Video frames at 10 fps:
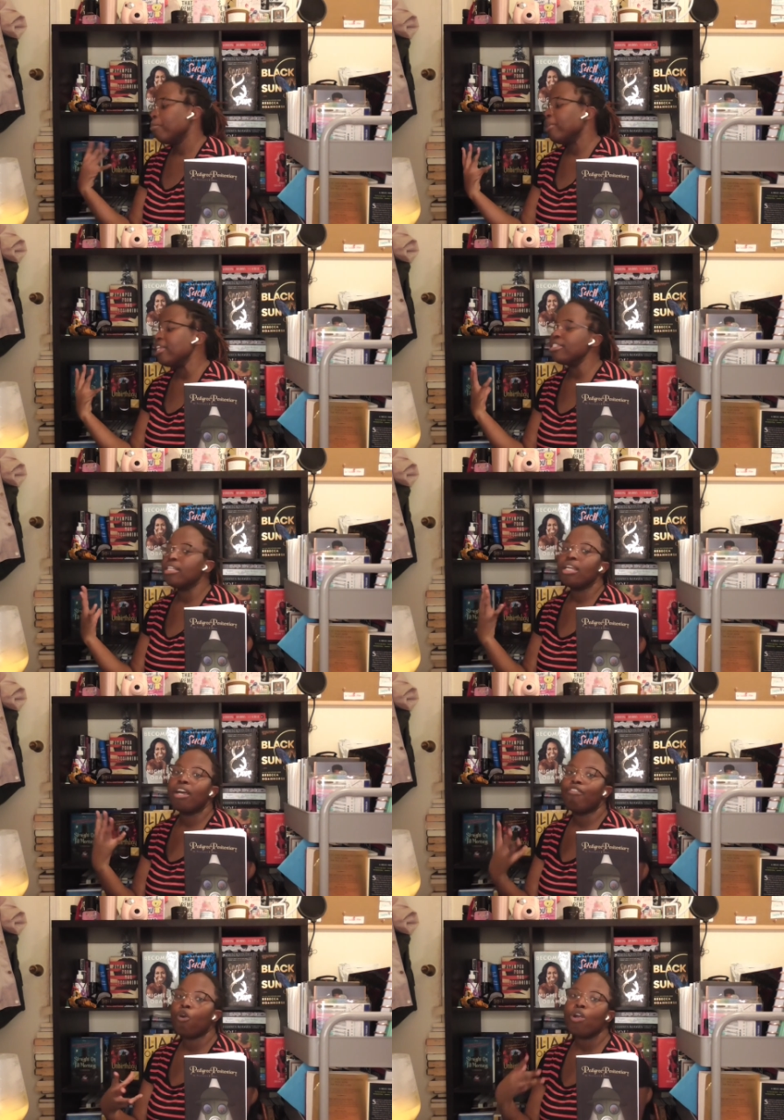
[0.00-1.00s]
But
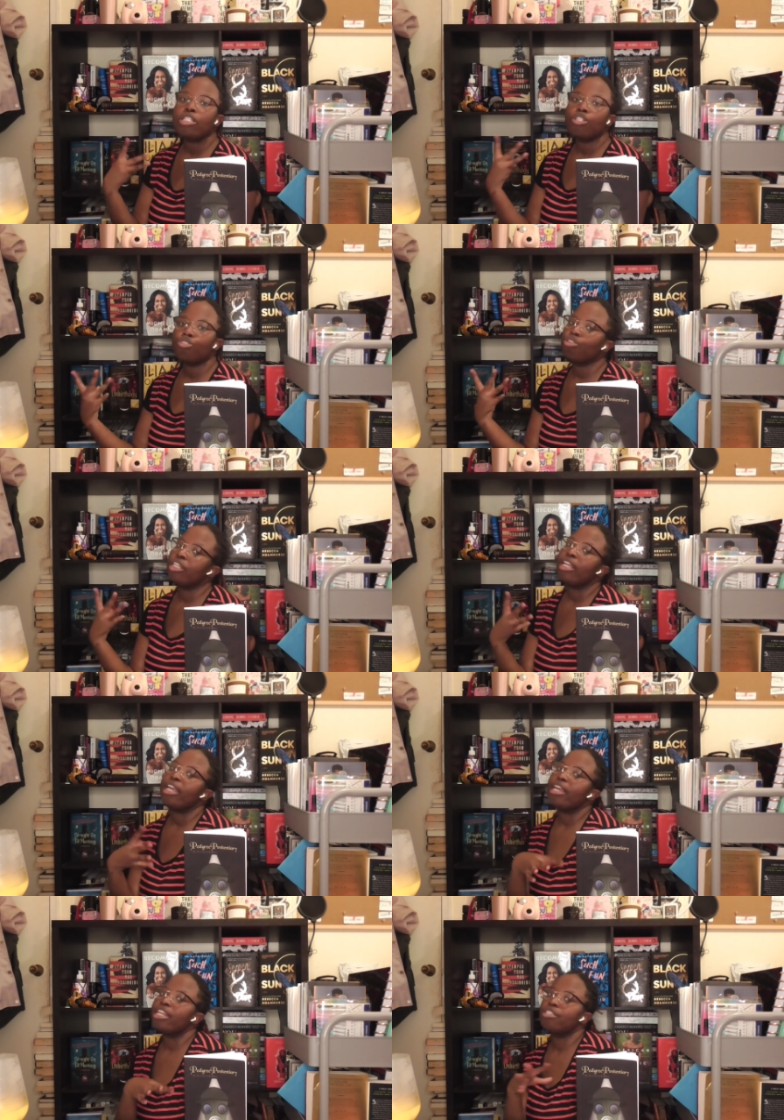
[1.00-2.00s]
of course, Julian
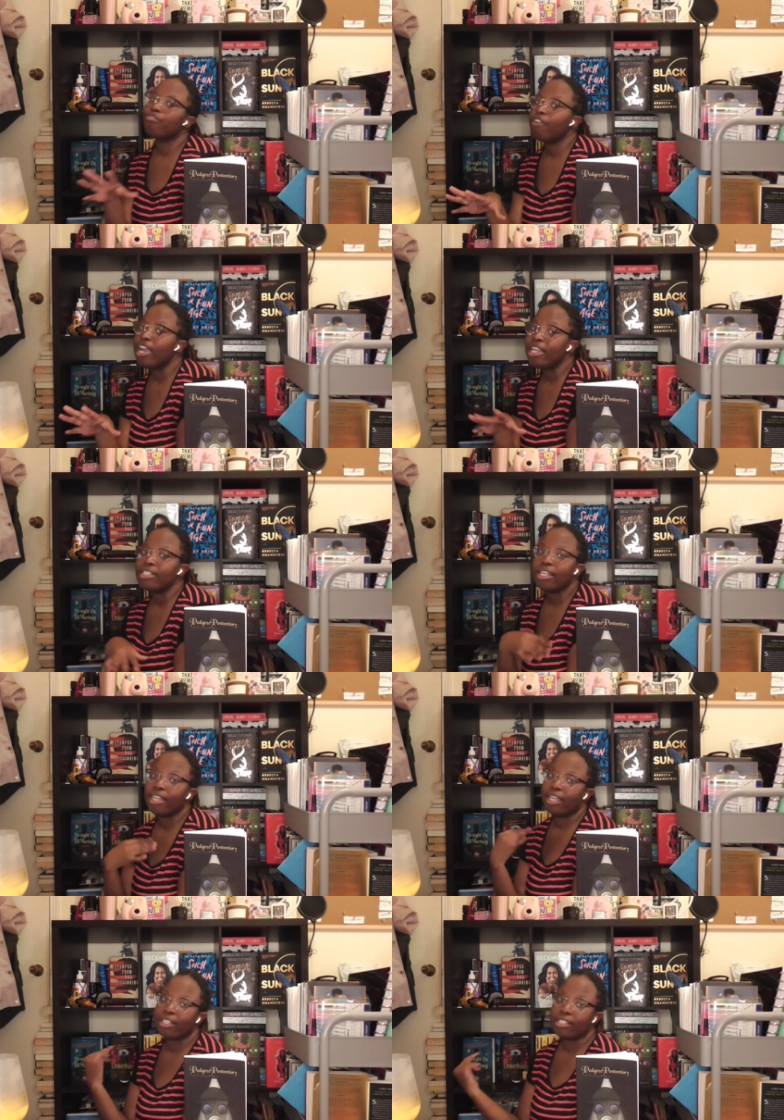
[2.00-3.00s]
and his friends,
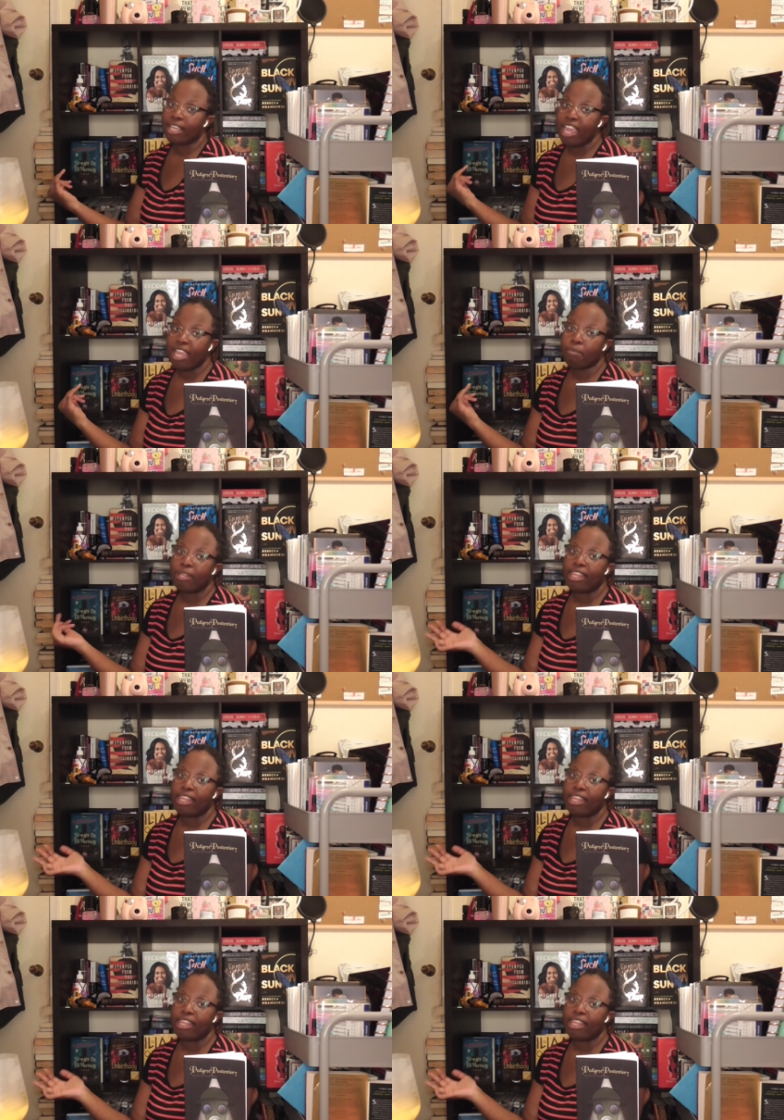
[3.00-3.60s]
they escape.